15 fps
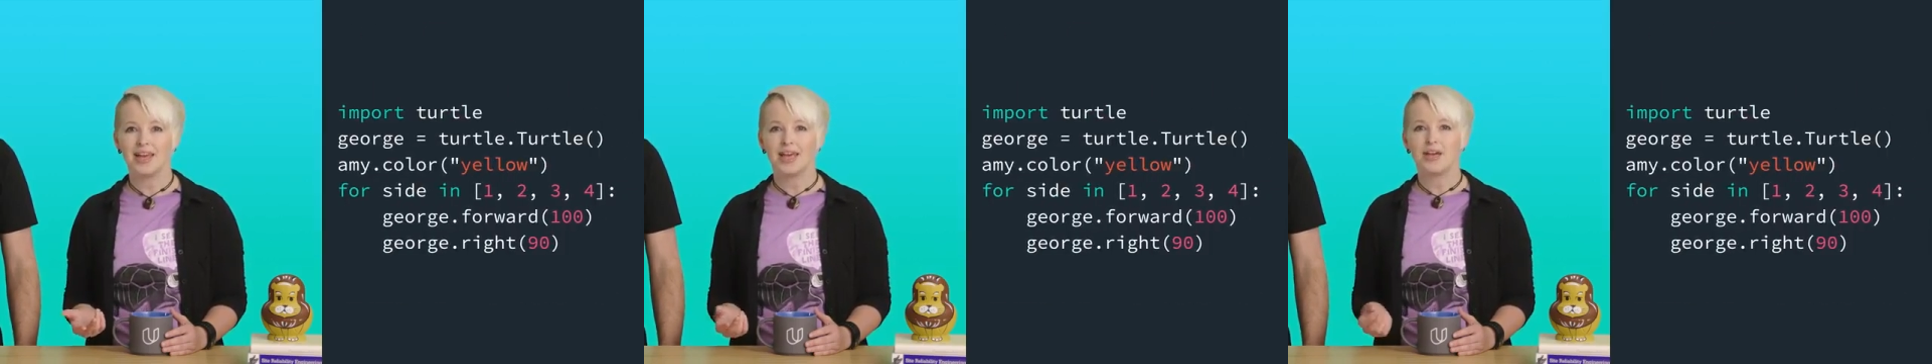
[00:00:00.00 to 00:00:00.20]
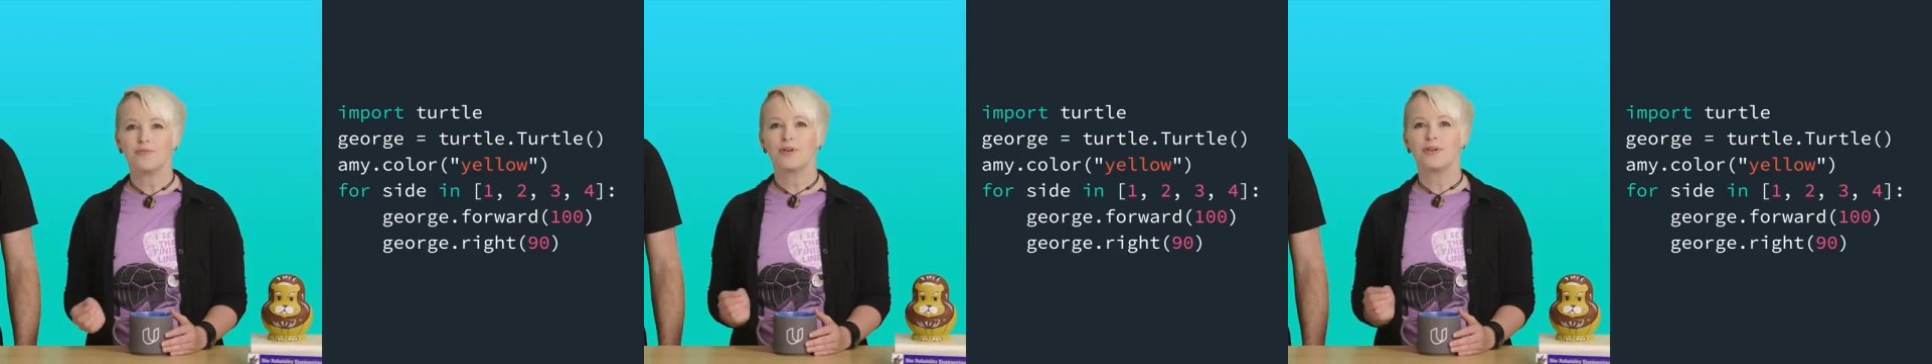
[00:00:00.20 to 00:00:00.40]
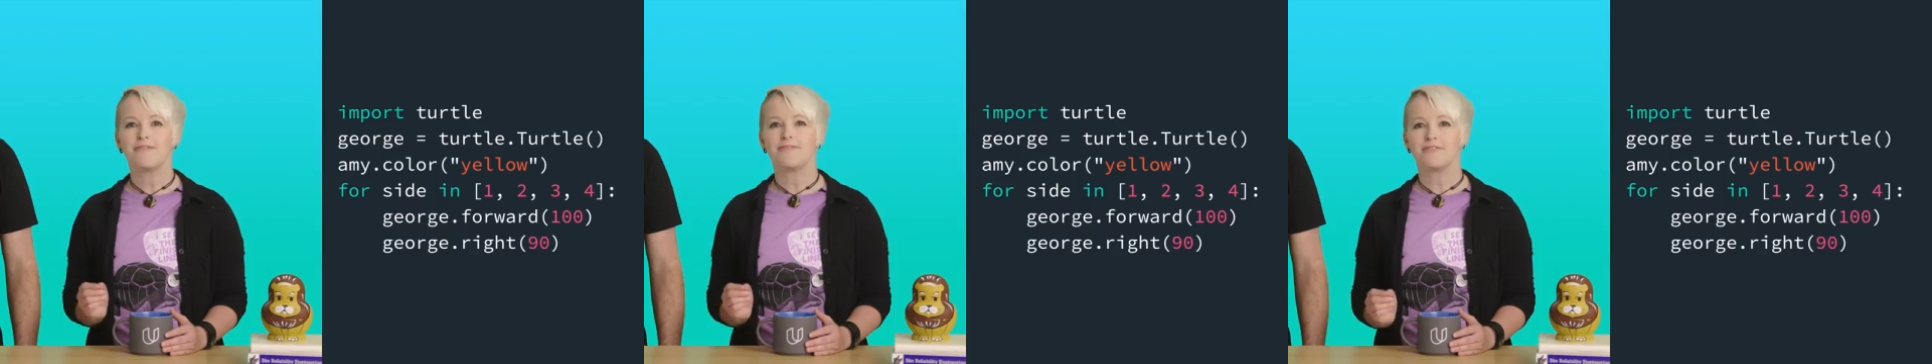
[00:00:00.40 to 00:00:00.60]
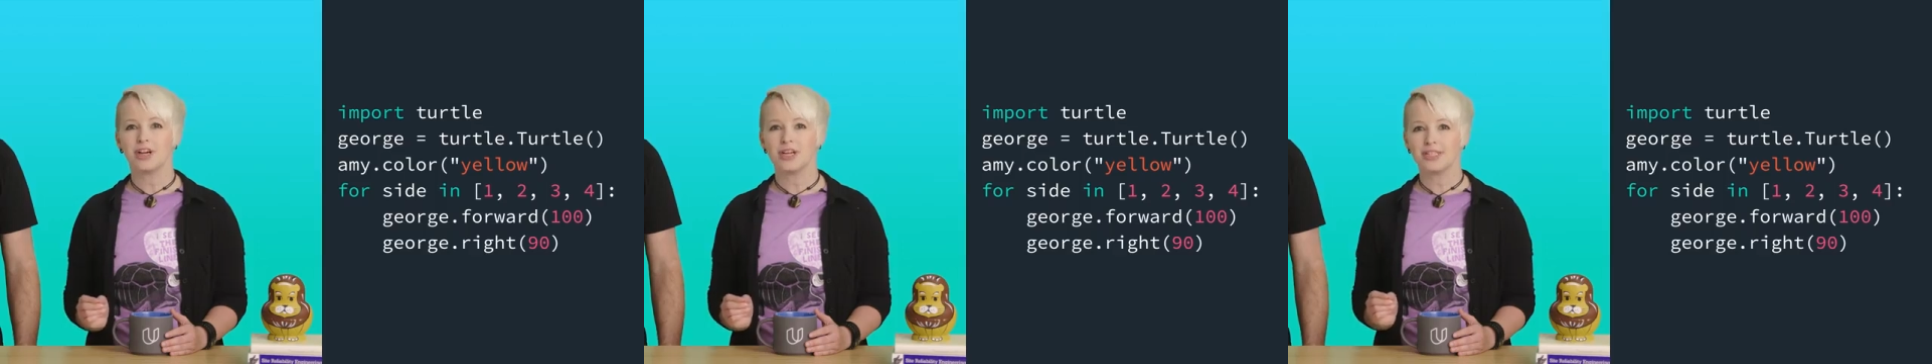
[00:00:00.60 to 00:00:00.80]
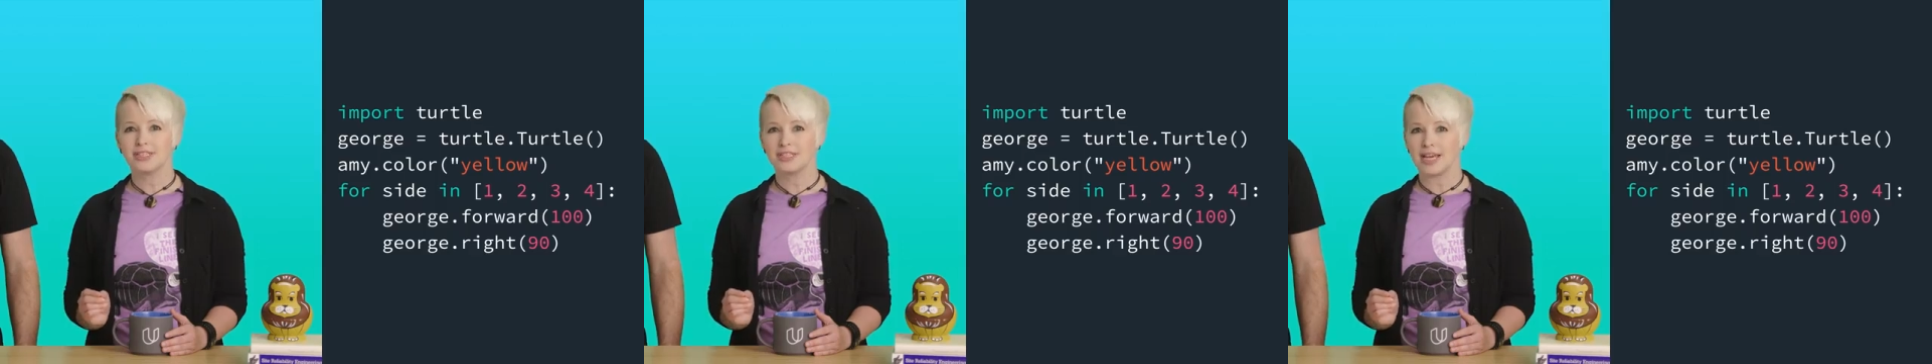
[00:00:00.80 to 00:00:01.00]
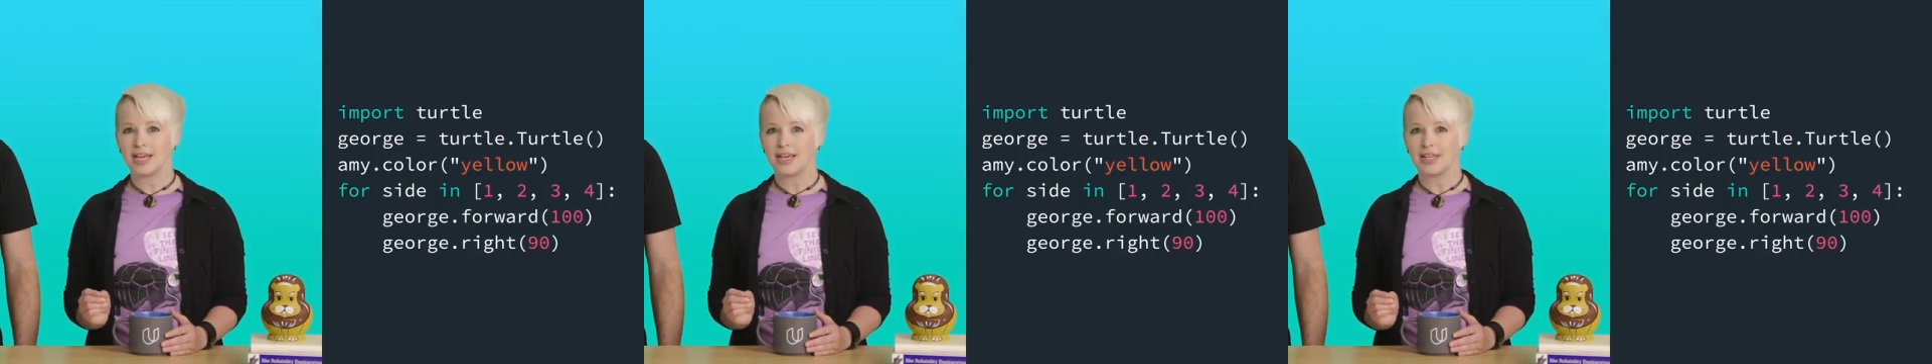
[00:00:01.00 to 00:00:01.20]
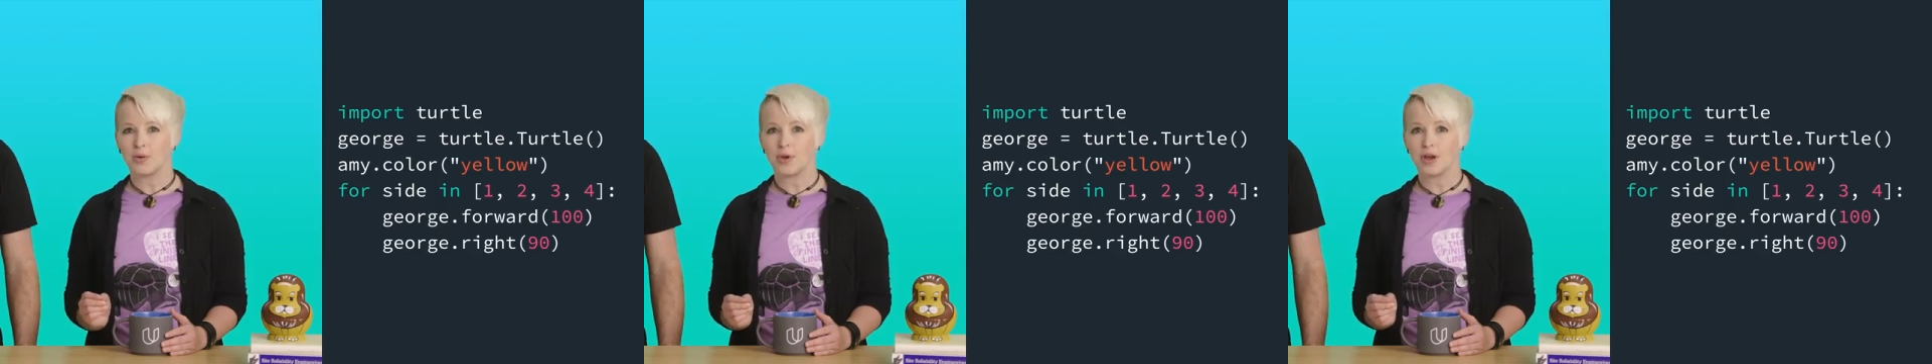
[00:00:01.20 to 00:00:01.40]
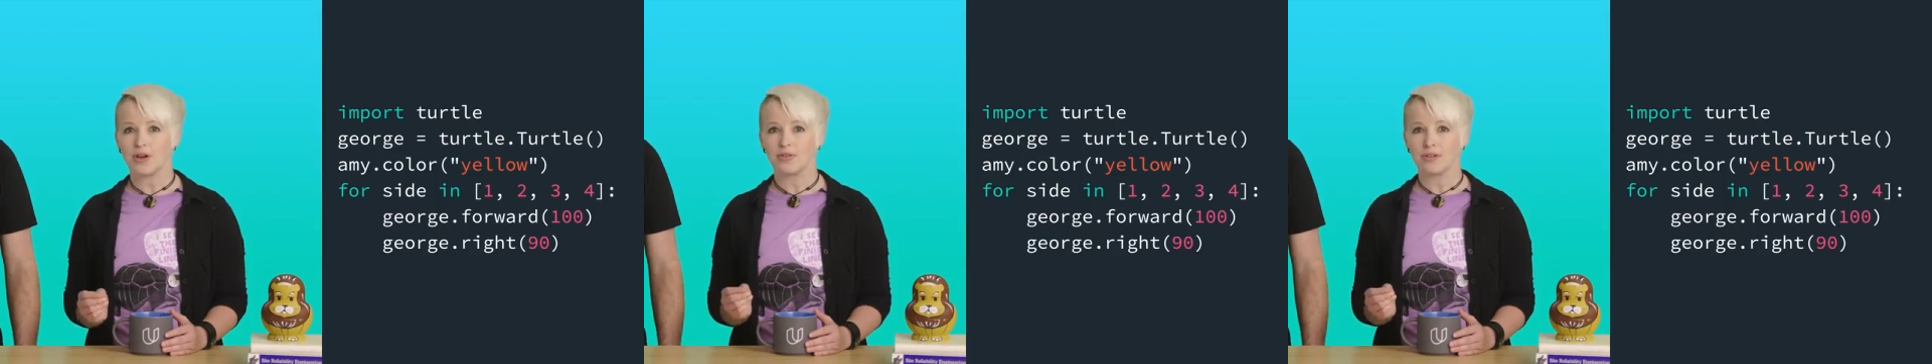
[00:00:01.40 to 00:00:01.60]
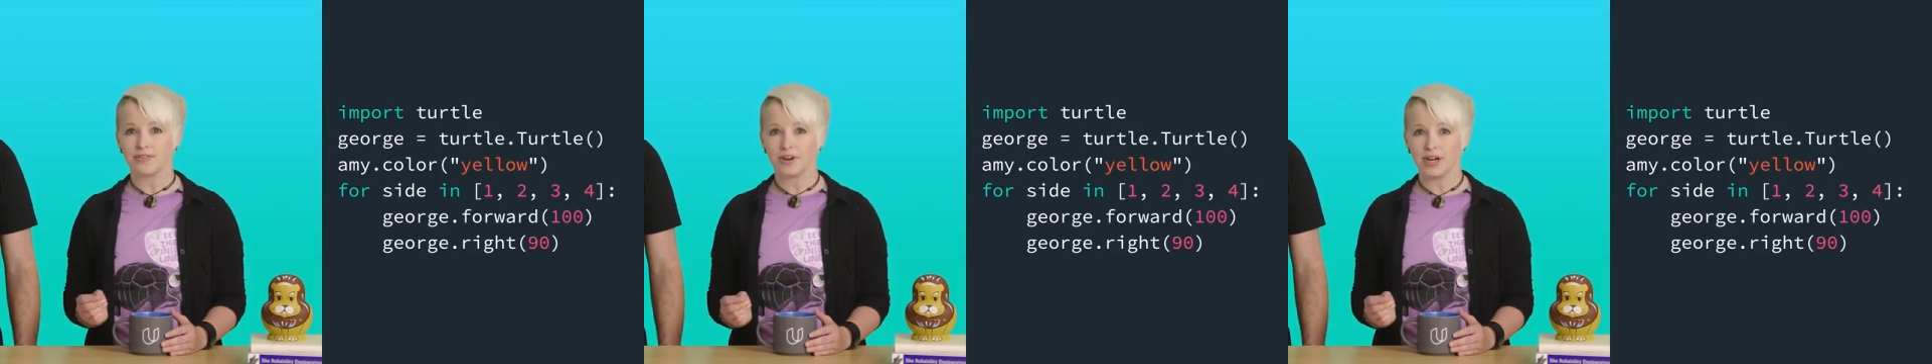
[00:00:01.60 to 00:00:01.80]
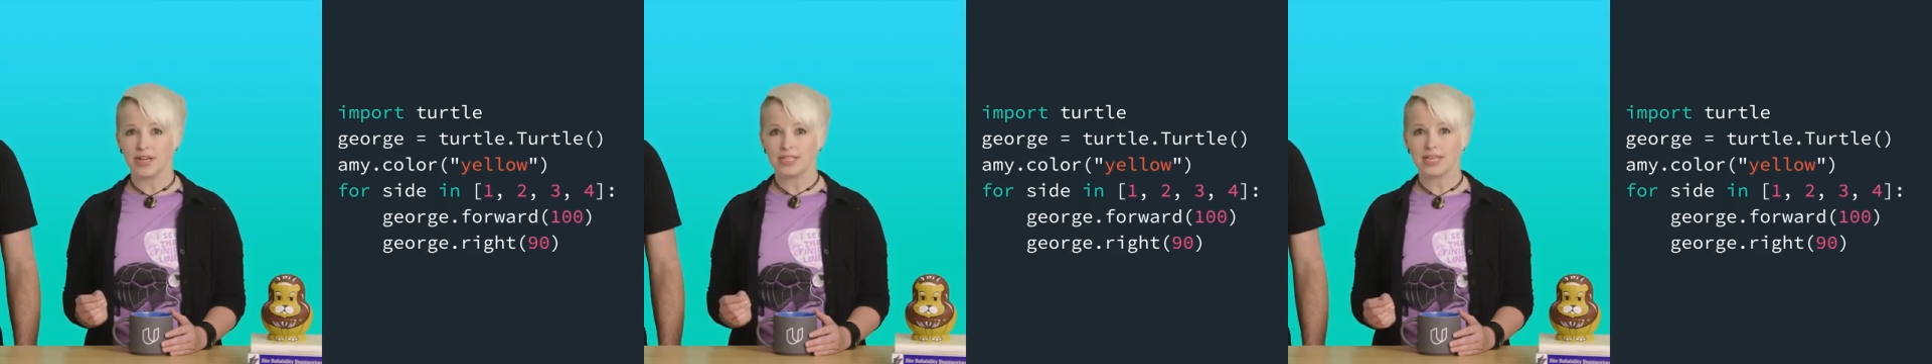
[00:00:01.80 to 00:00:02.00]
If we first say that we are
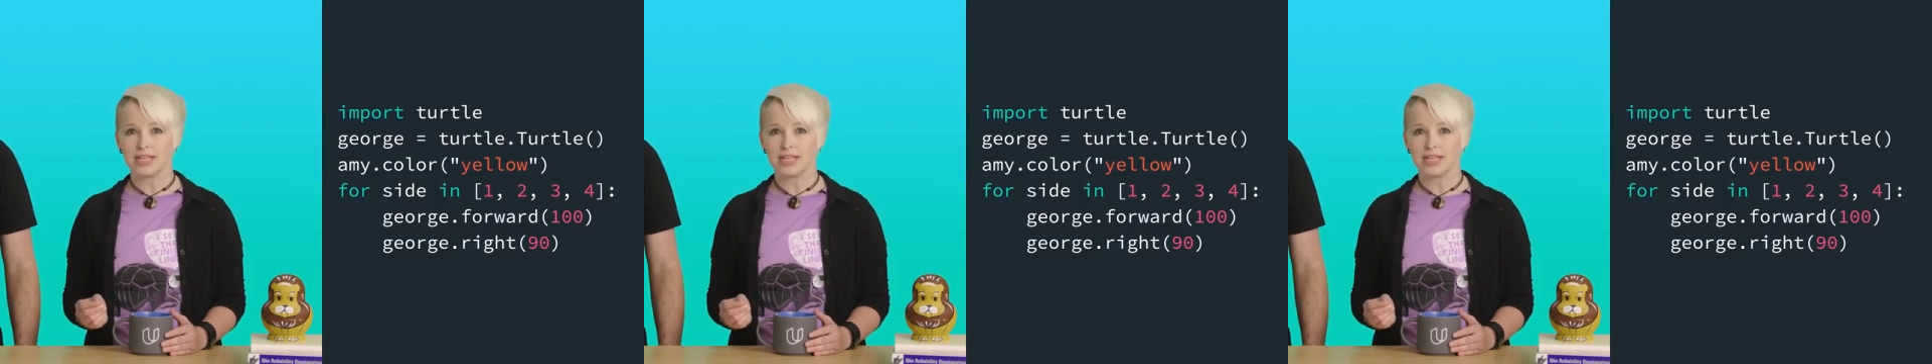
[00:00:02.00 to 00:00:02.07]
referring